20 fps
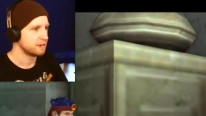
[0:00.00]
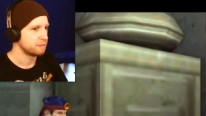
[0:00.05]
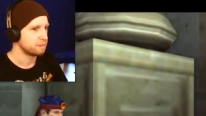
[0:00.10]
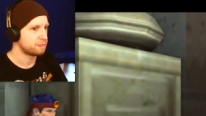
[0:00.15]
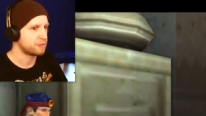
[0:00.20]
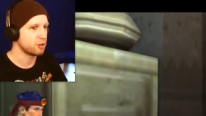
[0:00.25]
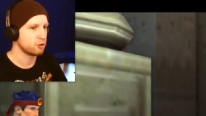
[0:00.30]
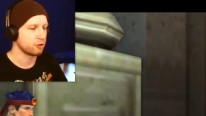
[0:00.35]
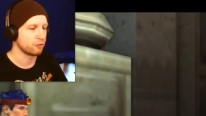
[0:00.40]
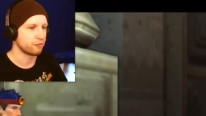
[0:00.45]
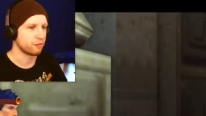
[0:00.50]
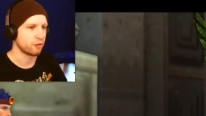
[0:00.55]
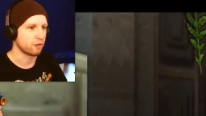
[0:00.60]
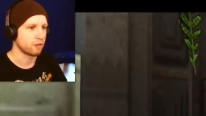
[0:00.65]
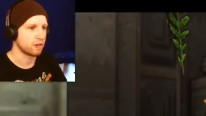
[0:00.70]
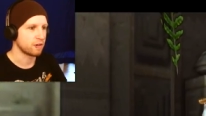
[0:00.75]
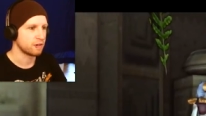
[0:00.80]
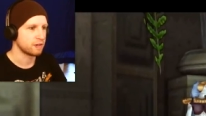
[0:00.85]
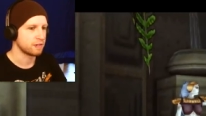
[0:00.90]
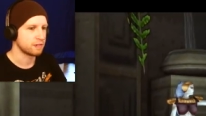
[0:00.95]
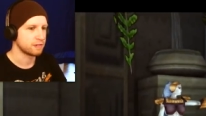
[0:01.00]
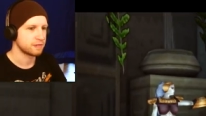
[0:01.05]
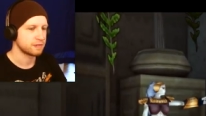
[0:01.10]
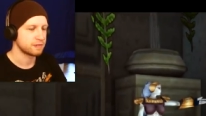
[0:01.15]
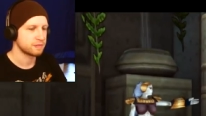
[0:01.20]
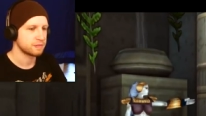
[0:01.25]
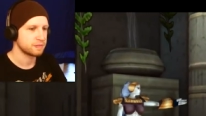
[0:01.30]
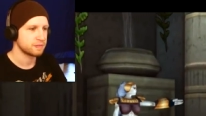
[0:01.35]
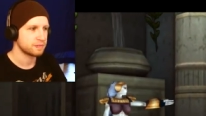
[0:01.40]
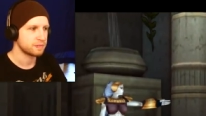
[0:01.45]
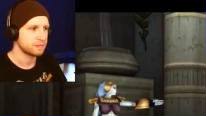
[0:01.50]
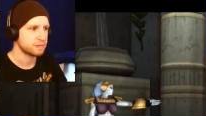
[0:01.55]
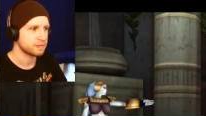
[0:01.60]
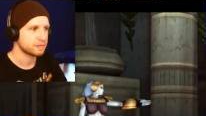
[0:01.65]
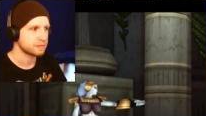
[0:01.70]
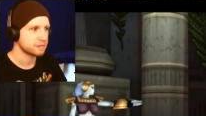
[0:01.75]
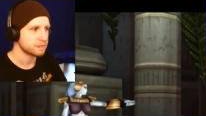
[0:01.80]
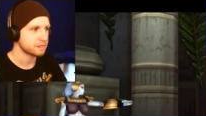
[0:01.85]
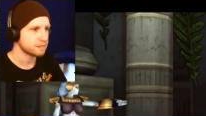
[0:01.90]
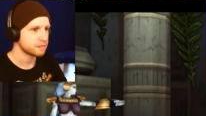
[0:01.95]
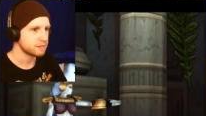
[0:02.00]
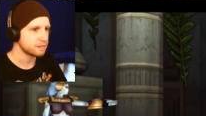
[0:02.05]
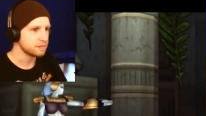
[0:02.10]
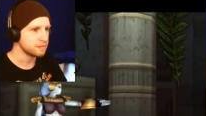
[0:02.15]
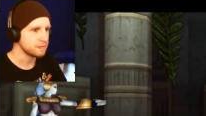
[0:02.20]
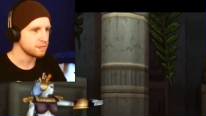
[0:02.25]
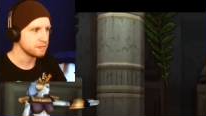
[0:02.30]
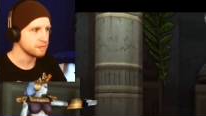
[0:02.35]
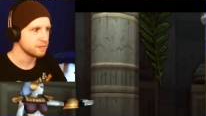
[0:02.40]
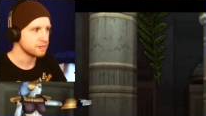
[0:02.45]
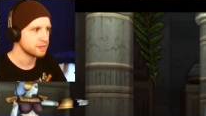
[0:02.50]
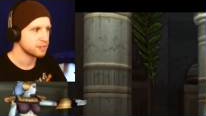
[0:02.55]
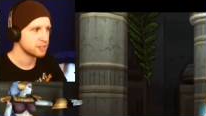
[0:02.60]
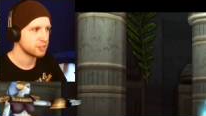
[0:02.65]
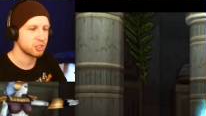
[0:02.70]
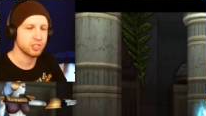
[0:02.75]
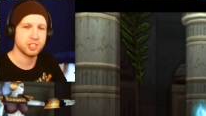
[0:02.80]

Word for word: Beautiful. This is the talisman chamber, a holy